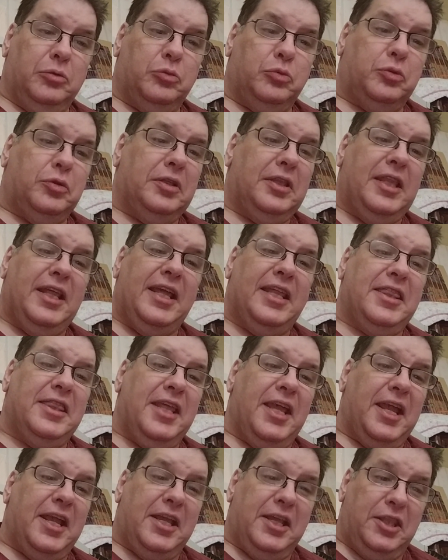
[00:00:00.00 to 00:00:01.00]
What are
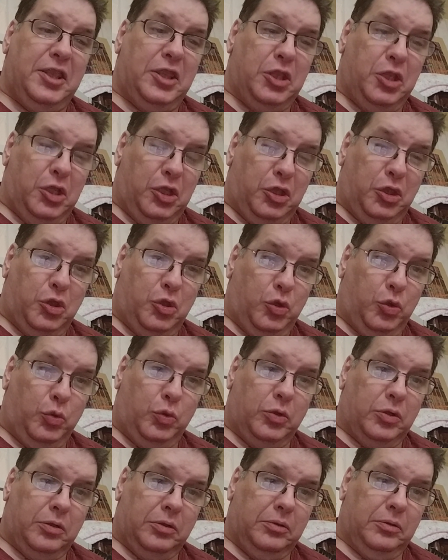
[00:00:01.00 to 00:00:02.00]
they gonna
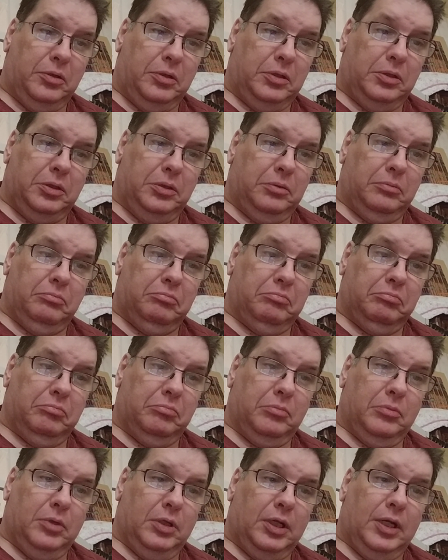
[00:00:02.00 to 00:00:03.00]
do?
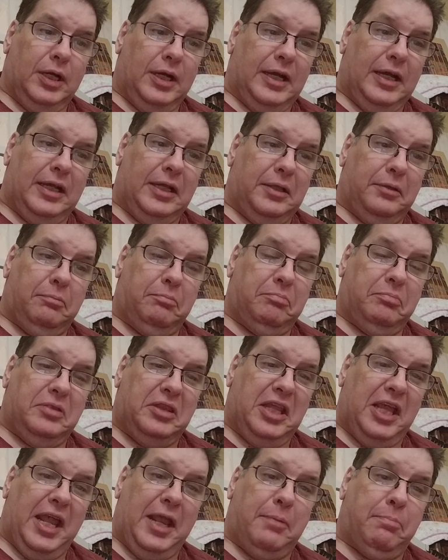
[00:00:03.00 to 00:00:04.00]
I, uh,
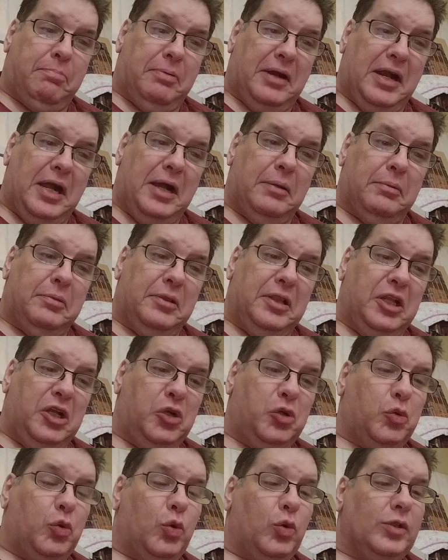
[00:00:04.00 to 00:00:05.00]
they probably
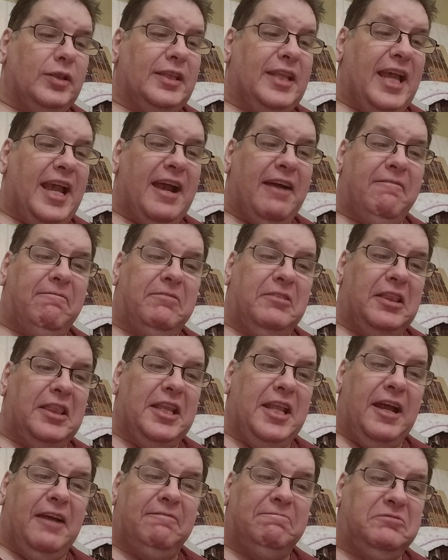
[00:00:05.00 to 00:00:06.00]
won't have
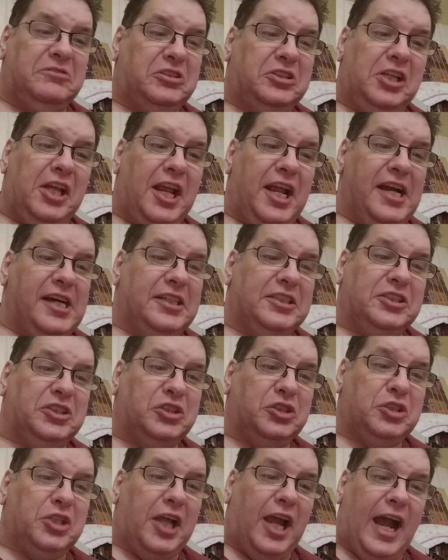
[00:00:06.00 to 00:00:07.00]
enough
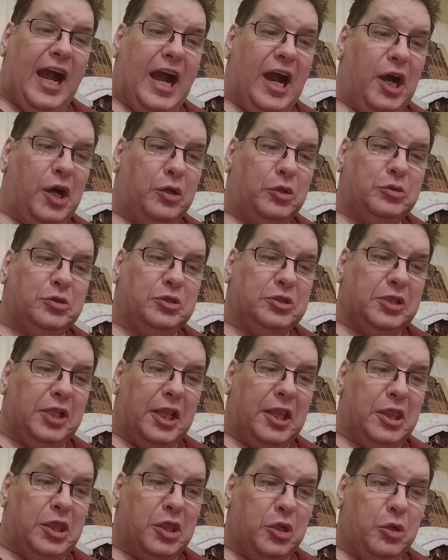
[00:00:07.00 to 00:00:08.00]
jails to house
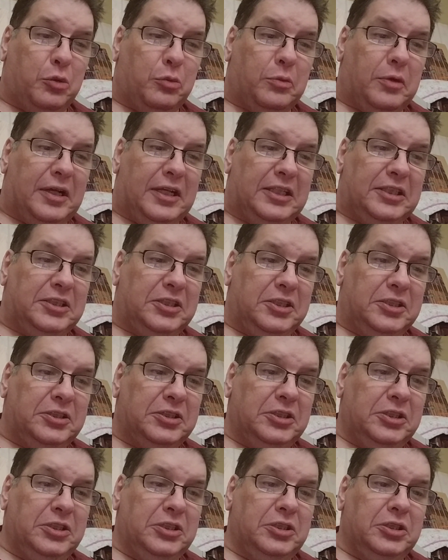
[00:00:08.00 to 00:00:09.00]
anyone.
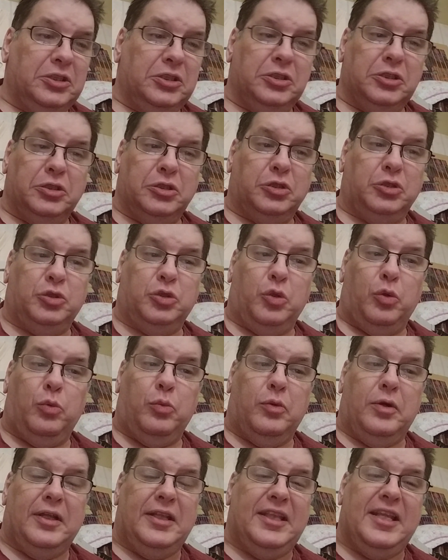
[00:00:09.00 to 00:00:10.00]
So
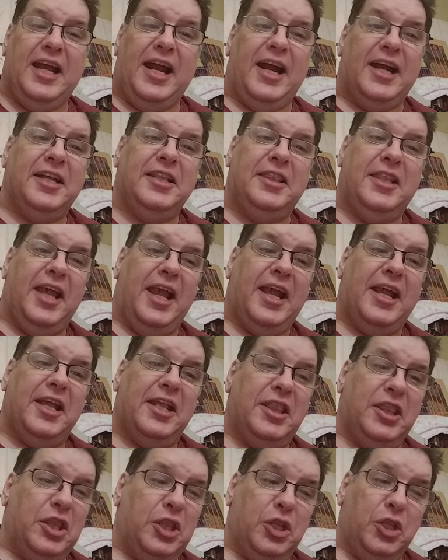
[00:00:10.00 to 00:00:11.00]
what are they
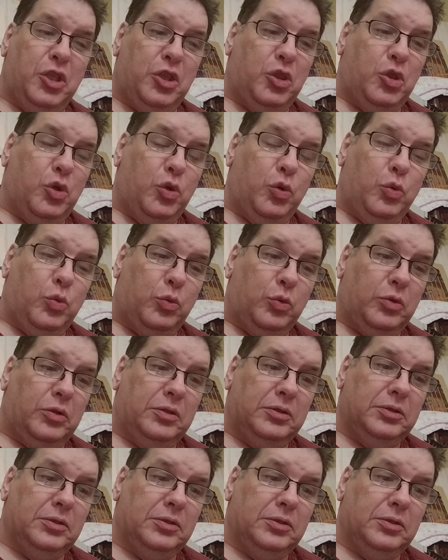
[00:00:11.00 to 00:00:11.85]
going to do?